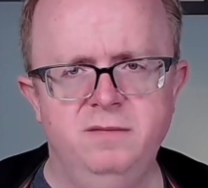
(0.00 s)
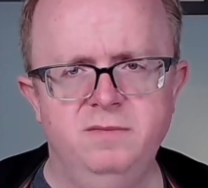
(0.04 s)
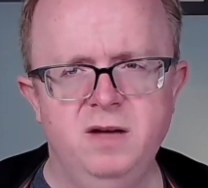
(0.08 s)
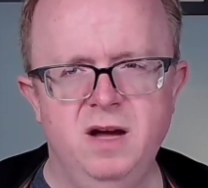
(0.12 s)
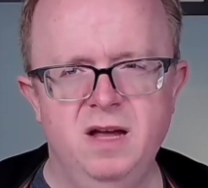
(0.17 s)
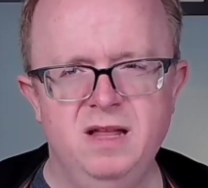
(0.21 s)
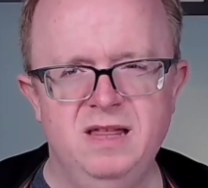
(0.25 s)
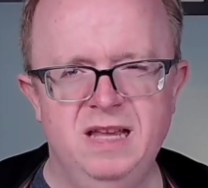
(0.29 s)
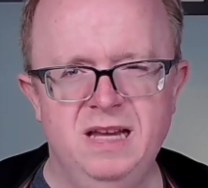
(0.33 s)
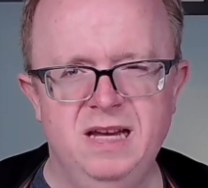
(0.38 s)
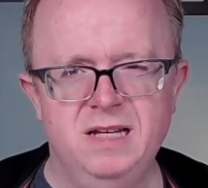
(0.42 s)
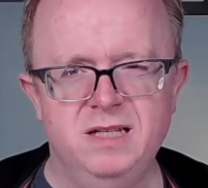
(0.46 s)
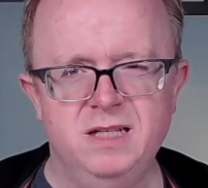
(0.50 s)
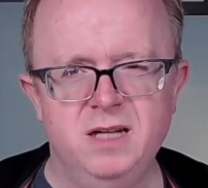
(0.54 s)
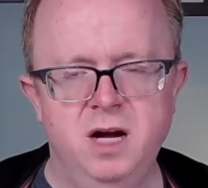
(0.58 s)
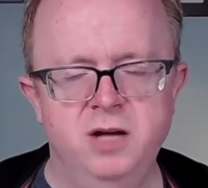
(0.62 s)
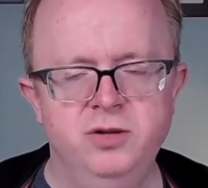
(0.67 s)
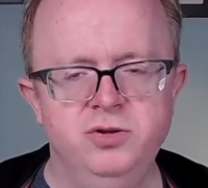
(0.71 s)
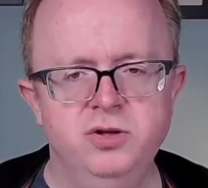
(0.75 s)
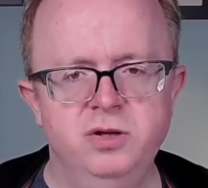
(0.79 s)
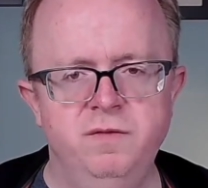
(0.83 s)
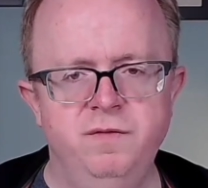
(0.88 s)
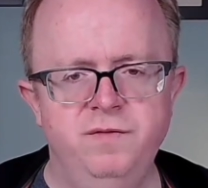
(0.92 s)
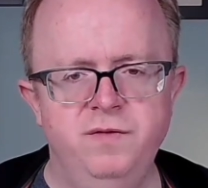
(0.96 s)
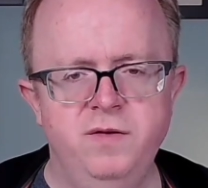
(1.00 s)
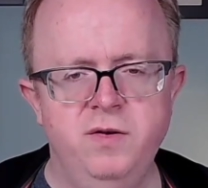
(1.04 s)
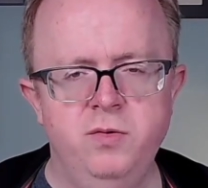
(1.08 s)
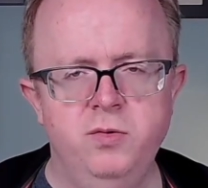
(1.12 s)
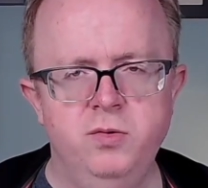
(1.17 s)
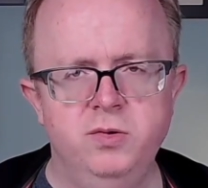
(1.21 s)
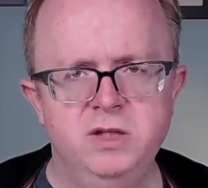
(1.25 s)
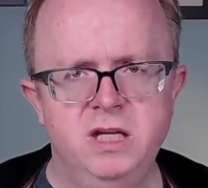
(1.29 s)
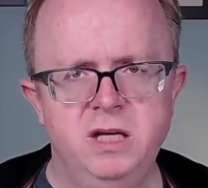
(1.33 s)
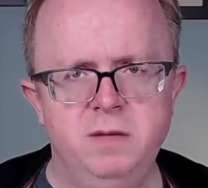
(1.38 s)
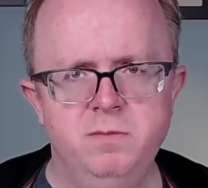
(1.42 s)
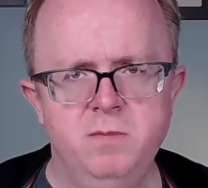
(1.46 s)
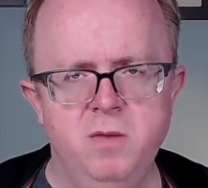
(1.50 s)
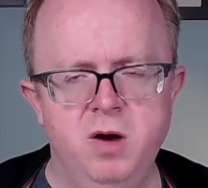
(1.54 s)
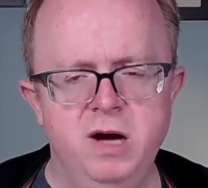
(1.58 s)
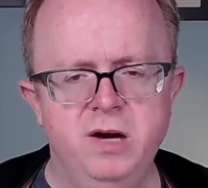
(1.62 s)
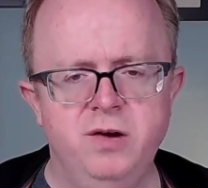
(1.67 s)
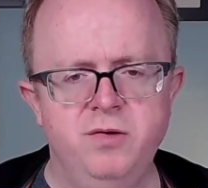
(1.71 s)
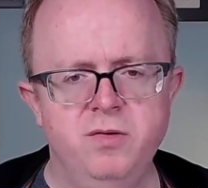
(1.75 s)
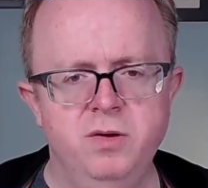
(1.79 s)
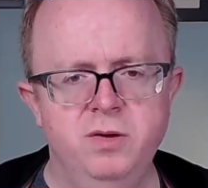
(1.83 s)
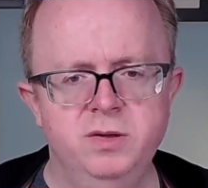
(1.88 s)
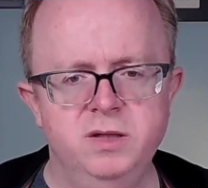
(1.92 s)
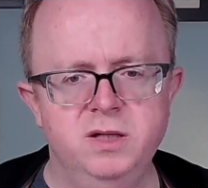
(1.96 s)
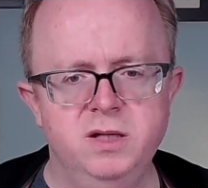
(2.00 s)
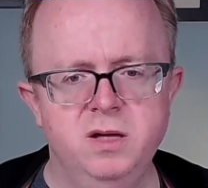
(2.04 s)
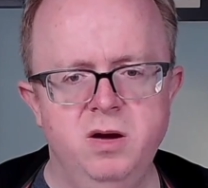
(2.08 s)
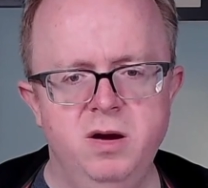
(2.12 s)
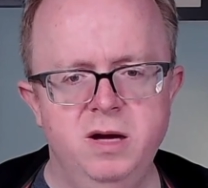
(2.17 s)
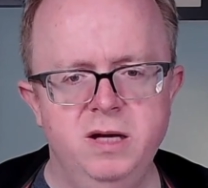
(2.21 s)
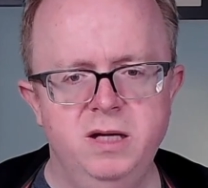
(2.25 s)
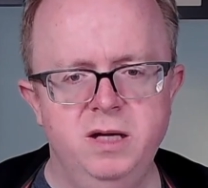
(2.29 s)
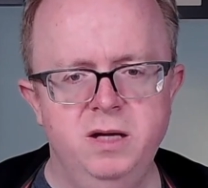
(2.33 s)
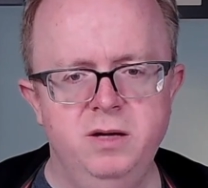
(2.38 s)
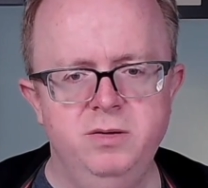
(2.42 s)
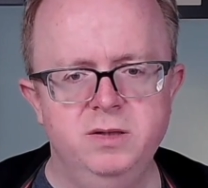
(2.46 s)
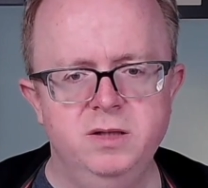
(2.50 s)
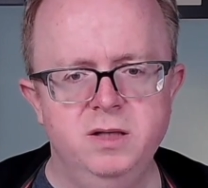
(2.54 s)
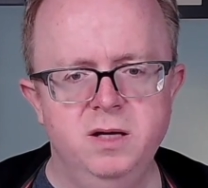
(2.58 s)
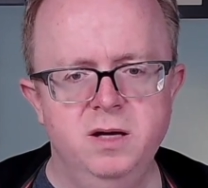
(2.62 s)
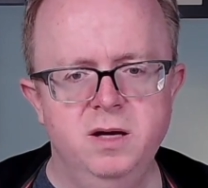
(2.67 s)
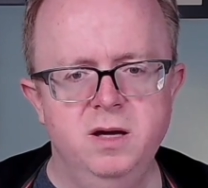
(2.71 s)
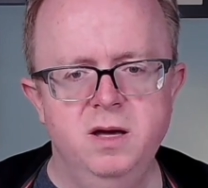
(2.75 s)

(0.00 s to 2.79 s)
I think it's 140 microns that I use.